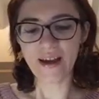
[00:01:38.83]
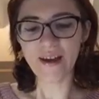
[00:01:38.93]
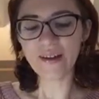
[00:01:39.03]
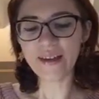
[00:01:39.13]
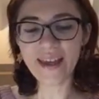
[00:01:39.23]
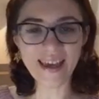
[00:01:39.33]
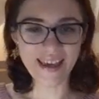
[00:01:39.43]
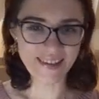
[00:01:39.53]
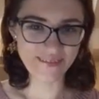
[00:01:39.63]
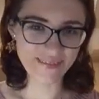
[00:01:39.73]

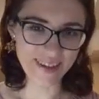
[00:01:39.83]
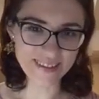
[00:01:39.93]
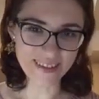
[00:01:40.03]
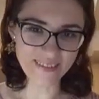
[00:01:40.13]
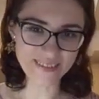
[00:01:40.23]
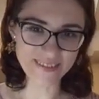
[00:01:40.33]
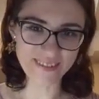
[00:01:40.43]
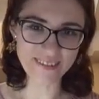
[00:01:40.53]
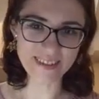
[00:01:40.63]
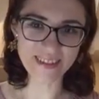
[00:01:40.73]
Okay, pile number
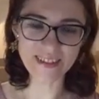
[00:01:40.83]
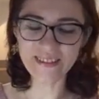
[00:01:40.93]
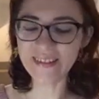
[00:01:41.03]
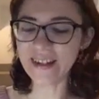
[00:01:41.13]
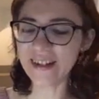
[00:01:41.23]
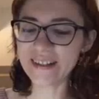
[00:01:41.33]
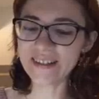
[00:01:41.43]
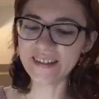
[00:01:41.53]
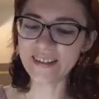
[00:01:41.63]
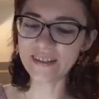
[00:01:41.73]
4, your card
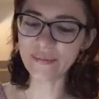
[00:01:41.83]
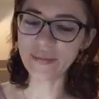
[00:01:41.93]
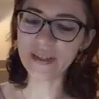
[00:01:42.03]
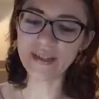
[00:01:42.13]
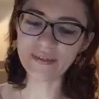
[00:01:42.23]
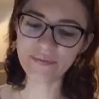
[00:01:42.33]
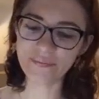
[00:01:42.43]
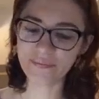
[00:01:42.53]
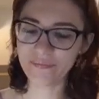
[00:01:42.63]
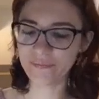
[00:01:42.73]
gonna be
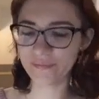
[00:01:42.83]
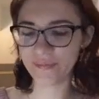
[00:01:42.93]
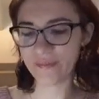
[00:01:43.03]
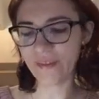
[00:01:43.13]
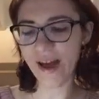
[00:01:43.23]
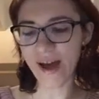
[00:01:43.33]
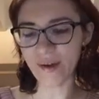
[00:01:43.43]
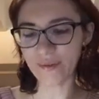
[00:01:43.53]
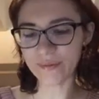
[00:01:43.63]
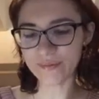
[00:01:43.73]

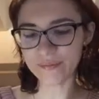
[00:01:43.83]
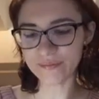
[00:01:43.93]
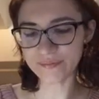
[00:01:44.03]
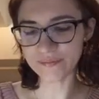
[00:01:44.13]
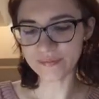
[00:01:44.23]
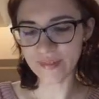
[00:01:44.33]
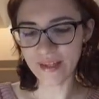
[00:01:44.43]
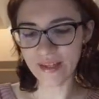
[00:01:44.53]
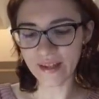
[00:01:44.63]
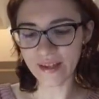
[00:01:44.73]
Wow,
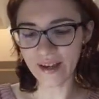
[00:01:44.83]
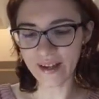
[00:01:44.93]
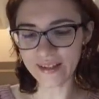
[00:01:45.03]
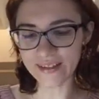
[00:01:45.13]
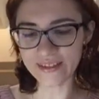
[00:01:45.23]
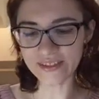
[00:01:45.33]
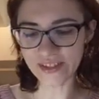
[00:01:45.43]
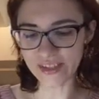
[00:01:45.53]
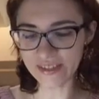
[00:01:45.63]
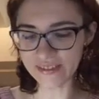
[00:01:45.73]
Guiding
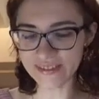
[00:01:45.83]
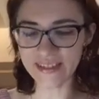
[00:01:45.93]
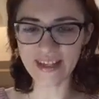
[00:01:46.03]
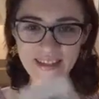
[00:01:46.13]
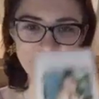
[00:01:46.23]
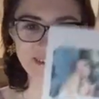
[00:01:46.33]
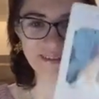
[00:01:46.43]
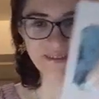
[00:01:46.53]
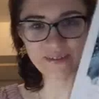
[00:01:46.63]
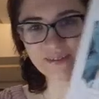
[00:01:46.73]
Children.
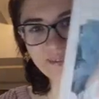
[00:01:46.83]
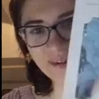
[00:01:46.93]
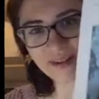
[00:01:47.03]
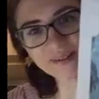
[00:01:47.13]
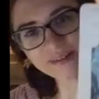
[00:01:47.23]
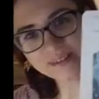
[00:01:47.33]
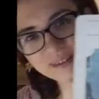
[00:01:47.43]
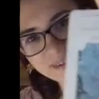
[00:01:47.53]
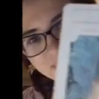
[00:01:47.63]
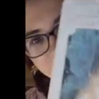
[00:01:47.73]
Wow,
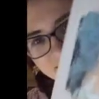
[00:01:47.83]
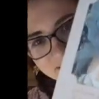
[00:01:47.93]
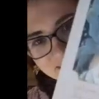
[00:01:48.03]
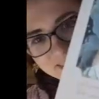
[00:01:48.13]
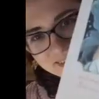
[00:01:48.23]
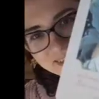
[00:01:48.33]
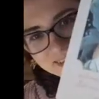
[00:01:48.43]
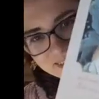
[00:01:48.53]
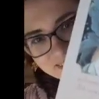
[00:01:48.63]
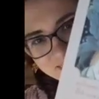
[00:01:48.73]
look at this
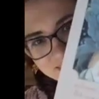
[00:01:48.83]
card.